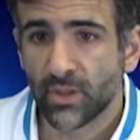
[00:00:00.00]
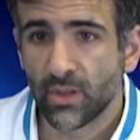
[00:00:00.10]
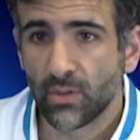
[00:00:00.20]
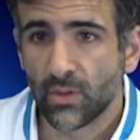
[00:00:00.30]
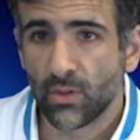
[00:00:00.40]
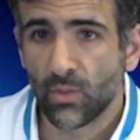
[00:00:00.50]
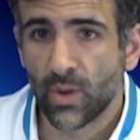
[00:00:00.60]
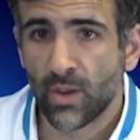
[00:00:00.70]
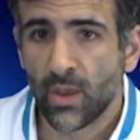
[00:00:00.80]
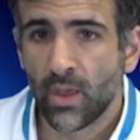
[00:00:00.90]
than the
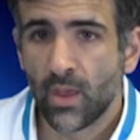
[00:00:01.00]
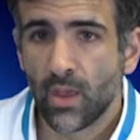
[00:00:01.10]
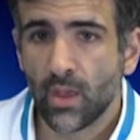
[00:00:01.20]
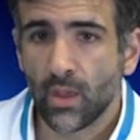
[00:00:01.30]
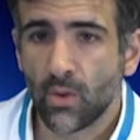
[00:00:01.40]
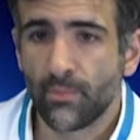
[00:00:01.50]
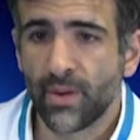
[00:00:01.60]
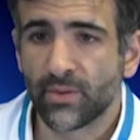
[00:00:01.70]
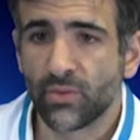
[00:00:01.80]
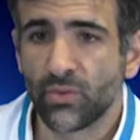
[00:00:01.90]
one
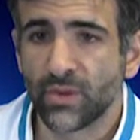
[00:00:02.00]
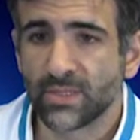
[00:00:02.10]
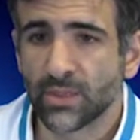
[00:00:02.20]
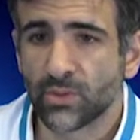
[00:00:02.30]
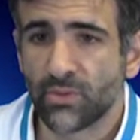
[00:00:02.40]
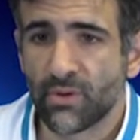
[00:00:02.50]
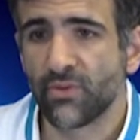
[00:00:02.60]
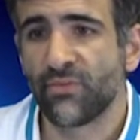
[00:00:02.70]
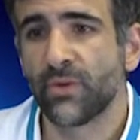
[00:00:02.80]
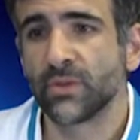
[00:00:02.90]
compared to resection and
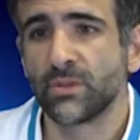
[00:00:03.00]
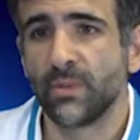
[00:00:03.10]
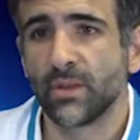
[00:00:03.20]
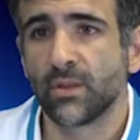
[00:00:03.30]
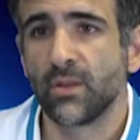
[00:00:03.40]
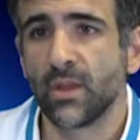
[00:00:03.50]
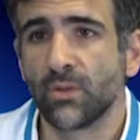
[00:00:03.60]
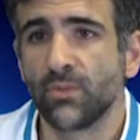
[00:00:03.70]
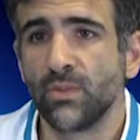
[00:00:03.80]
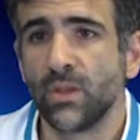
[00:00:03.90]
radiofrequency, but they
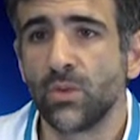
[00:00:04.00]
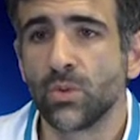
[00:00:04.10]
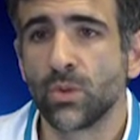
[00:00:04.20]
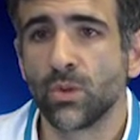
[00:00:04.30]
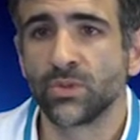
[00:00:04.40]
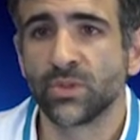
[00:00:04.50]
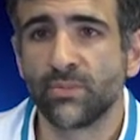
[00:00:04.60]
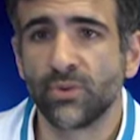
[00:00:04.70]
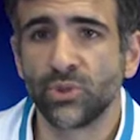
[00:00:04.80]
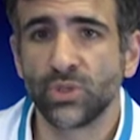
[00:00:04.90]
could be used also as a
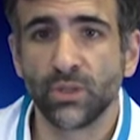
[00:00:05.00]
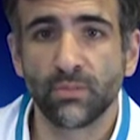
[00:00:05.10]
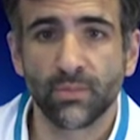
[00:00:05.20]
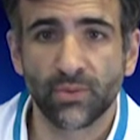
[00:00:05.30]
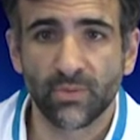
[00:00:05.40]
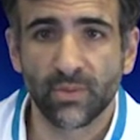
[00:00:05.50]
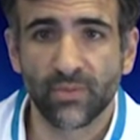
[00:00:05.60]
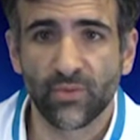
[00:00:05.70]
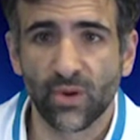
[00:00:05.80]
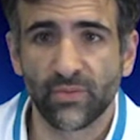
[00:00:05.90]
bridge treatment
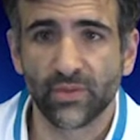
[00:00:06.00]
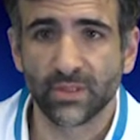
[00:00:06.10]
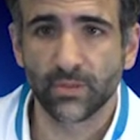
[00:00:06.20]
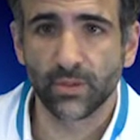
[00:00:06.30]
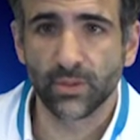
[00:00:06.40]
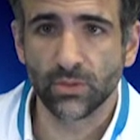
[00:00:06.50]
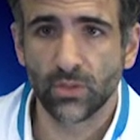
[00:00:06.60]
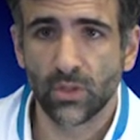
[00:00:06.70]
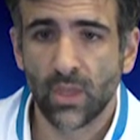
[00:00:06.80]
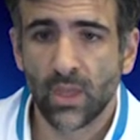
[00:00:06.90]
for liver transplantation.
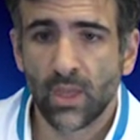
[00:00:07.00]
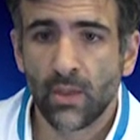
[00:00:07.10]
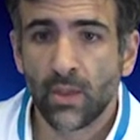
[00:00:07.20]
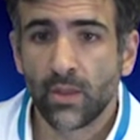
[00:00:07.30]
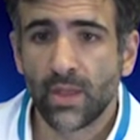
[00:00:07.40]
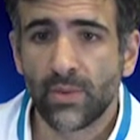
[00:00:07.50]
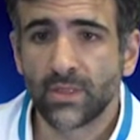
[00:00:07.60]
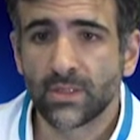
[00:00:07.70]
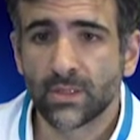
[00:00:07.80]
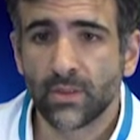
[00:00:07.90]
Now
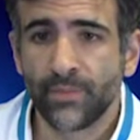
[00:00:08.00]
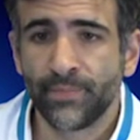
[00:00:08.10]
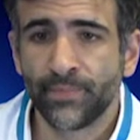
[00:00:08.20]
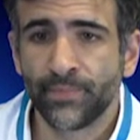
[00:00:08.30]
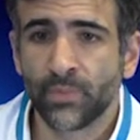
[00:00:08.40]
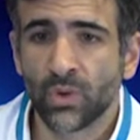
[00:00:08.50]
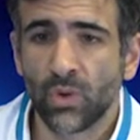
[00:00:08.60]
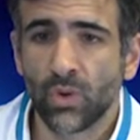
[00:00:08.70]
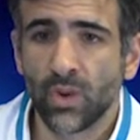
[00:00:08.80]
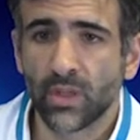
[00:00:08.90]
it's
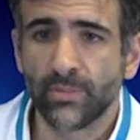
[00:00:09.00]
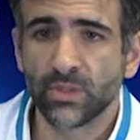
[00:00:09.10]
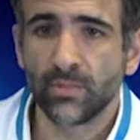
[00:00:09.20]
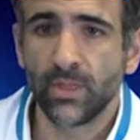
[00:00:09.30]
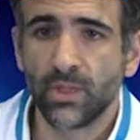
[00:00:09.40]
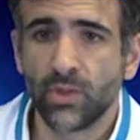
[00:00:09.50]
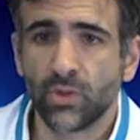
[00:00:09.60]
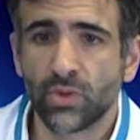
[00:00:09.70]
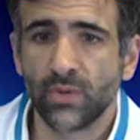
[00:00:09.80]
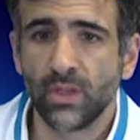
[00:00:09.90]
ongoing the possibility to
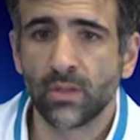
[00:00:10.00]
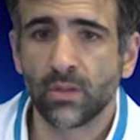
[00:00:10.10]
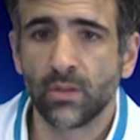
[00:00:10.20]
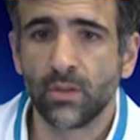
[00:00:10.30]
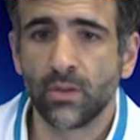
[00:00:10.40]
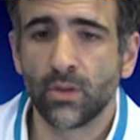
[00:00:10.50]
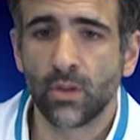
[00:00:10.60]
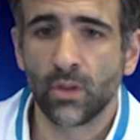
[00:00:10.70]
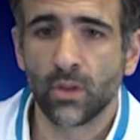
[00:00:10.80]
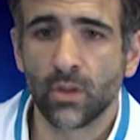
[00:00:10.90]
treat the
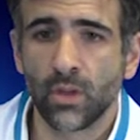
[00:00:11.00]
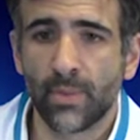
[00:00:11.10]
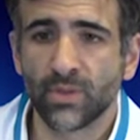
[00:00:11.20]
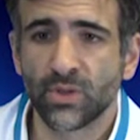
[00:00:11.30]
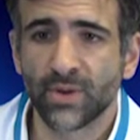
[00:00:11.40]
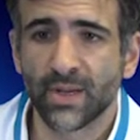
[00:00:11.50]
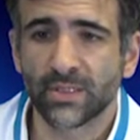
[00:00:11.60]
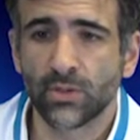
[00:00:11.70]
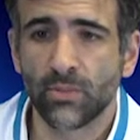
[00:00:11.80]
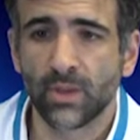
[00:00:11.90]
hepatocellular
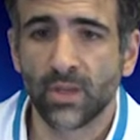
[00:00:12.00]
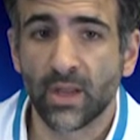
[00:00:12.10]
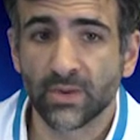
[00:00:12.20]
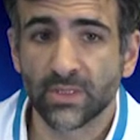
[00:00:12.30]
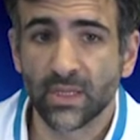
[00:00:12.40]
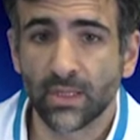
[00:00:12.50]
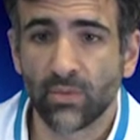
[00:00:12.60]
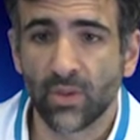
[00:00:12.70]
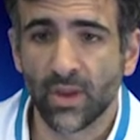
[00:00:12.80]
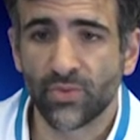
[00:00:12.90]
carcinoma in
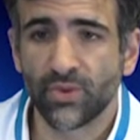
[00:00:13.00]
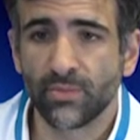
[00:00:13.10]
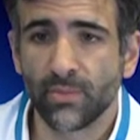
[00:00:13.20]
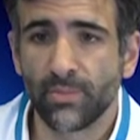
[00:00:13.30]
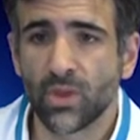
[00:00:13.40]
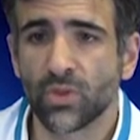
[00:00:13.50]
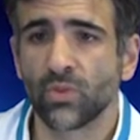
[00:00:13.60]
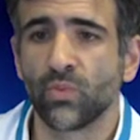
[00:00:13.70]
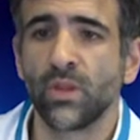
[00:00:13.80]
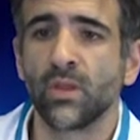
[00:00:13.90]
unresectable and untreatable patients
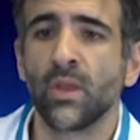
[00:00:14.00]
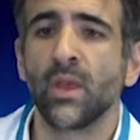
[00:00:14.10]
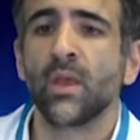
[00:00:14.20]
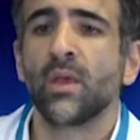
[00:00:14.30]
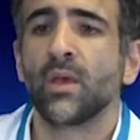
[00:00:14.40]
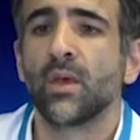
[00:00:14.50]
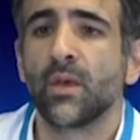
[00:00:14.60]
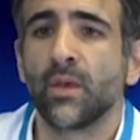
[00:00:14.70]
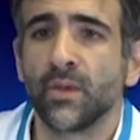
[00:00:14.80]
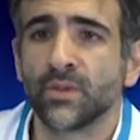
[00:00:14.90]
with
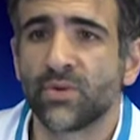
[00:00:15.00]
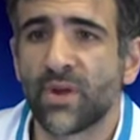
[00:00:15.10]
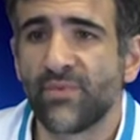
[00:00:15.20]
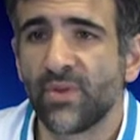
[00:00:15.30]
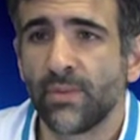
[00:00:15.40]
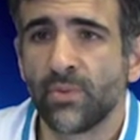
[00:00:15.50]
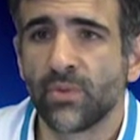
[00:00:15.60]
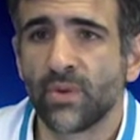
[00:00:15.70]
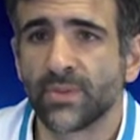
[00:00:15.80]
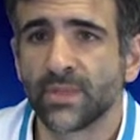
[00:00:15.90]
sorafenib,
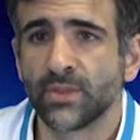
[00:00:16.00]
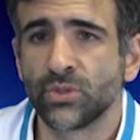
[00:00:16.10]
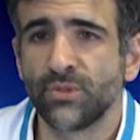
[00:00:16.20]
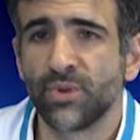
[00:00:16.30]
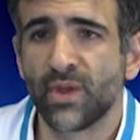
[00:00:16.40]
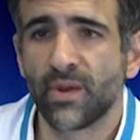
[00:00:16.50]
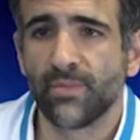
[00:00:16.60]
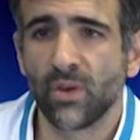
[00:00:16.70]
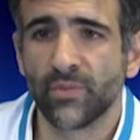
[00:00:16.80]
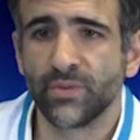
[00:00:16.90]
who represent the
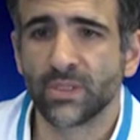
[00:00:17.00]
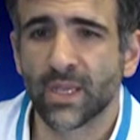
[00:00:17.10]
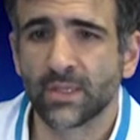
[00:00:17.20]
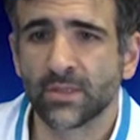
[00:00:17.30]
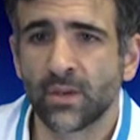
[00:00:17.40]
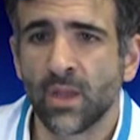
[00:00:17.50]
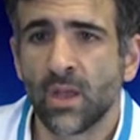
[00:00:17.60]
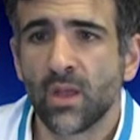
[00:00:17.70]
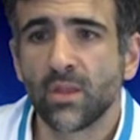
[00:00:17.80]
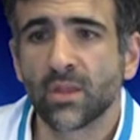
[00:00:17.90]
chemotherapy of this cancer,
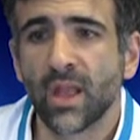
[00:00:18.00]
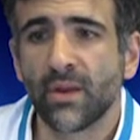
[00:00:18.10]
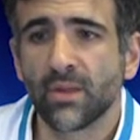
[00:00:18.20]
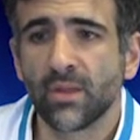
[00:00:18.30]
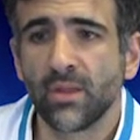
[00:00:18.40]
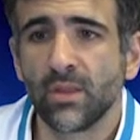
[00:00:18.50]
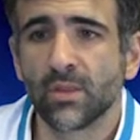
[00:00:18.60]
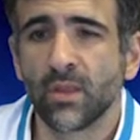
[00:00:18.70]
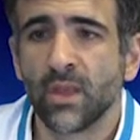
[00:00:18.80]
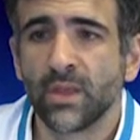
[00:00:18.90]
that guarantees
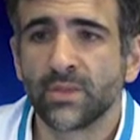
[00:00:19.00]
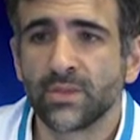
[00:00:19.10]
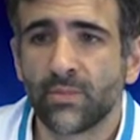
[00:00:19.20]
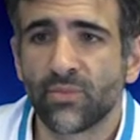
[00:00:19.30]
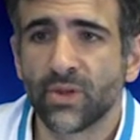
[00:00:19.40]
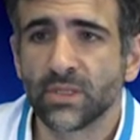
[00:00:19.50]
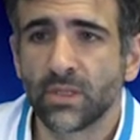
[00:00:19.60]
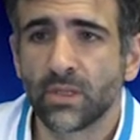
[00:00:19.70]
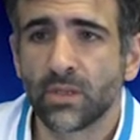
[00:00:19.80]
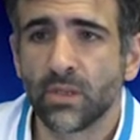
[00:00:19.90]
some
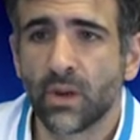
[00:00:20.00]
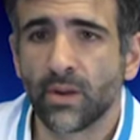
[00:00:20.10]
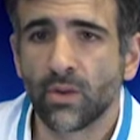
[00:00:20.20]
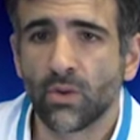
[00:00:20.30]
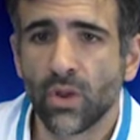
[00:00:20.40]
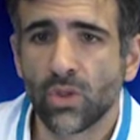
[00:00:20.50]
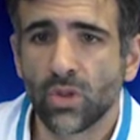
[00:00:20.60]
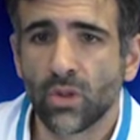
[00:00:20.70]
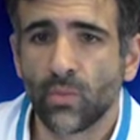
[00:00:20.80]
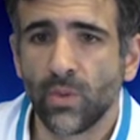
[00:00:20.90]
results that are
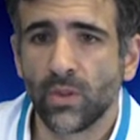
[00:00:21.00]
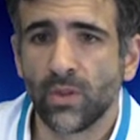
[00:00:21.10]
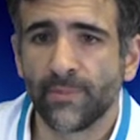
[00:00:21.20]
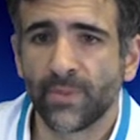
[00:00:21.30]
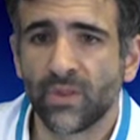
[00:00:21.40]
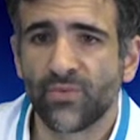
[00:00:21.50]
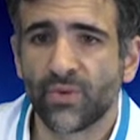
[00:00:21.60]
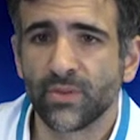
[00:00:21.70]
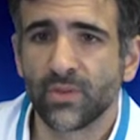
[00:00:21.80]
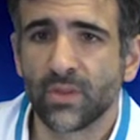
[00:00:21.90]
encouraging with the
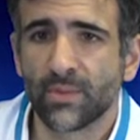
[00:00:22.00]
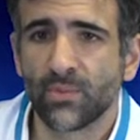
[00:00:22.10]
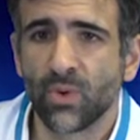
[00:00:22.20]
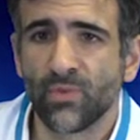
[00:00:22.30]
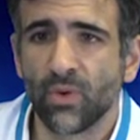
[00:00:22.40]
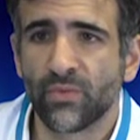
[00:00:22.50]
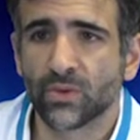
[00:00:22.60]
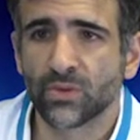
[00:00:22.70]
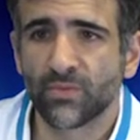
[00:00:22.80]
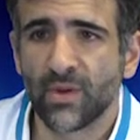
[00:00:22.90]
difference in terms of overall
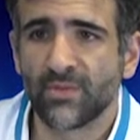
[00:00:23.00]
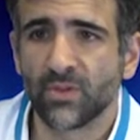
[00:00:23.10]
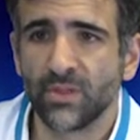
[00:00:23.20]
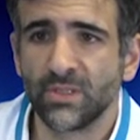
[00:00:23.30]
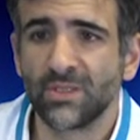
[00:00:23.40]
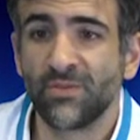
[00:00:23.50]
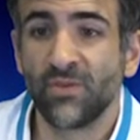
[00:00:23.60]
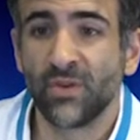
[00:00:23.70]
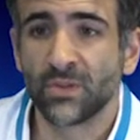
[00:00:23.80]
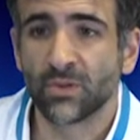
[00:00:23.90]
survival,
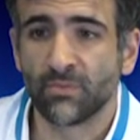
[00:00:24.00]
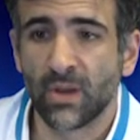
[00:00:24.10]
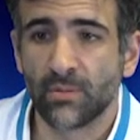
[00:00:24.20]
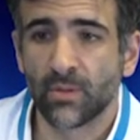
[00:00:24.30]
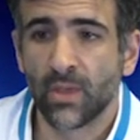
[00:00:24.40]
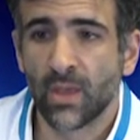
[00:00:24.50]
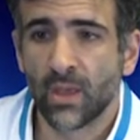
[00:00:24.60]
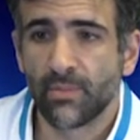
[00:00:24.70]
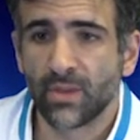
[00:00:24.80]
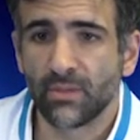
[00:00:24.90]
disease-free survival,
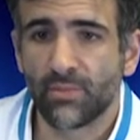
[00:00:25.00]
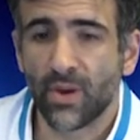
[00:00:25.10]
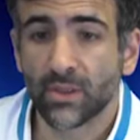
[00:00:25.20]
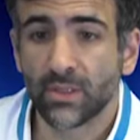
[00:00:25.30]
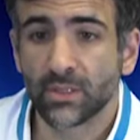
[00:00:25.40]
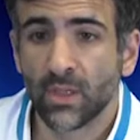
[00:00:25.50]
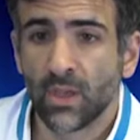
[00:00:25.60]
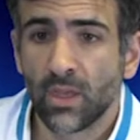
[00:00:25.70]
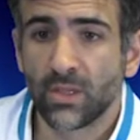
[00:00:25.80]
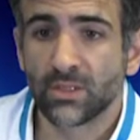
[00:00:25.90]
but in practice
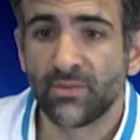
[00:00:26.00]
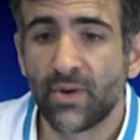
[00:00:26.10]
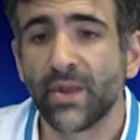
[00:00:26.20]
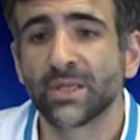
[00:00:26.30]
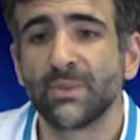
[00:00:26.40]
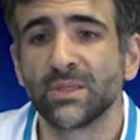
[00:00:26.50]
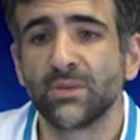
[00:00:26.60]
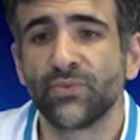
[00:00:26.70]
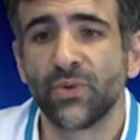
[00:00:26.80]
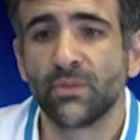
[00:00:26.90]
it's a very
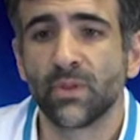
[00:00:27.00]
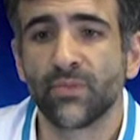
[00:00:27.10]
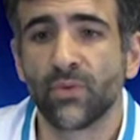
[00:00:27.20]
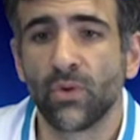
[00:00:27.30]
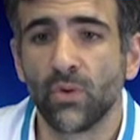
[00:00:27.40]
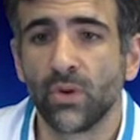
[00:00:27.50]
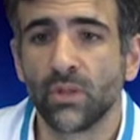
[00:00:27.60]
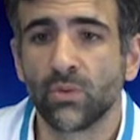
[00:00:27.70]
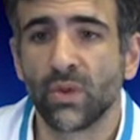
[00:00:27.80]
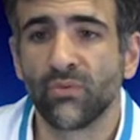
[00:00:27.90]
expensive treatment for only
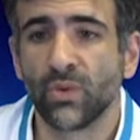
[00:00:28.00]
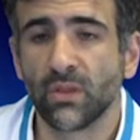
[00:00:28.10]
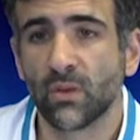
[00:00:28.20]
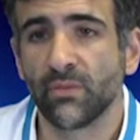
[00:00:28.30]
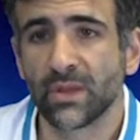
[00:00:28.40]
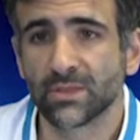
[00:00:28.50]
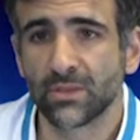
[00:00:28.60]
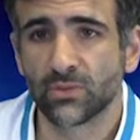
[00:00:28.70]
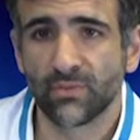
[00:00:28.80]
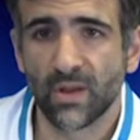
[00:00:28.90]
12 weeks of extra
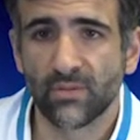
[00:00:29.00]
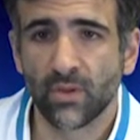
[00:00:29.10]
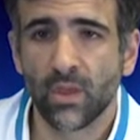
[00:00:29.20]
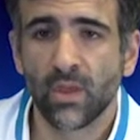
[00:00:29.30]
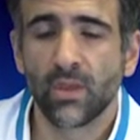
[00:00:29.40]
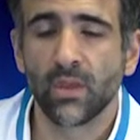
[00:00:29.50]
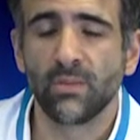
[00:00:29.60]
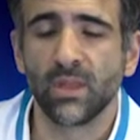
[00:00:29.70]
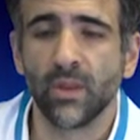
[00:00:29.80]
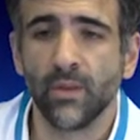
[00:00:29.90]
survival in
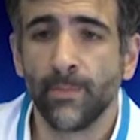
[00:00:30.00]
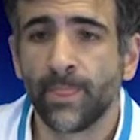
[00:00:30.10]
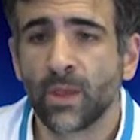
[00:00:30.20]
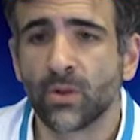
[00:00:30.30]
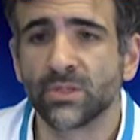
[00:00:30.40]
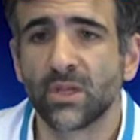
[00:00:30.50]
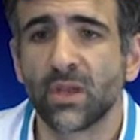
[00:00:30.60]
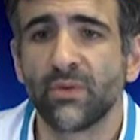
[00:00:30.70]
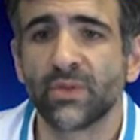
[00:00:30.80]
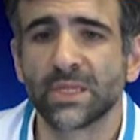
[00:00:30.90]
median. Concerning
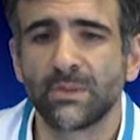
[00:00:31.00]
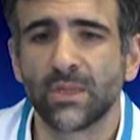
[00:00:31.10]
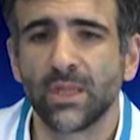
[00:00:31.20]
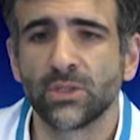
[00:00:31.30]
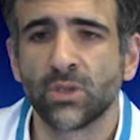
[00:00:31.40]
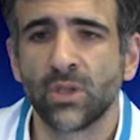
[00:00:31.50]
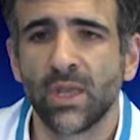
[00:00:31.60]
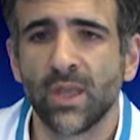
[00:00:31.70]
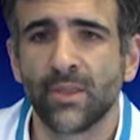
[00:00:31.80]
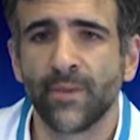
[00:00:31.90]
liver transplantation, he
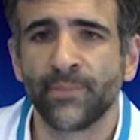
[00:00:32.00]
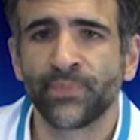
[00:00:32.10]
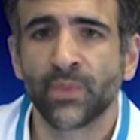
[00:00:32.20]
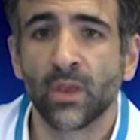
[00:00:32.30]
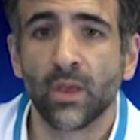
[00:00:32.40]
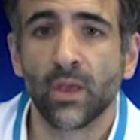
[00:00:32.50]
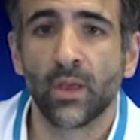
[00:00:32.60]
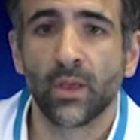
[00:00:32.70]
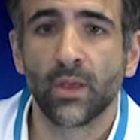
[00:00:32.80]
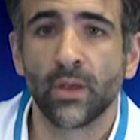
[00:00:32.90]
had
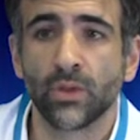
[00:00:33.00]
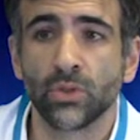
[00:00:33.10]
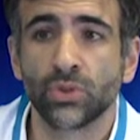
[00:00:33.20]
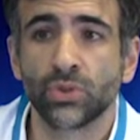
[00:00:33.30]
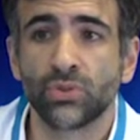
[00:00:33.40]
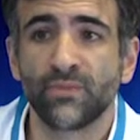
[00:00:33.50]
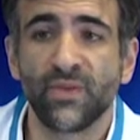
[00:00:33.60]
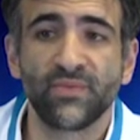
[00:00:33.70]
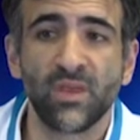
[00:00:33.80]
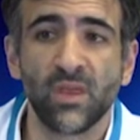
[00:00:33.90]

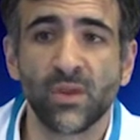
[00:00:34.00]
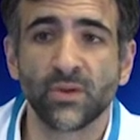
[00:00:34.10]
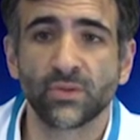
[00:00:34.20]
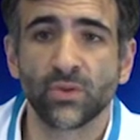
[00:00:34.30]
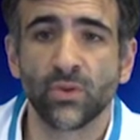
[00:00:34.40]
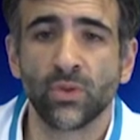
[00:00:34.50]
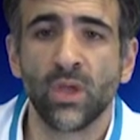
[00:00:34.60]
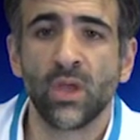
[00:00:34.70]
50 years old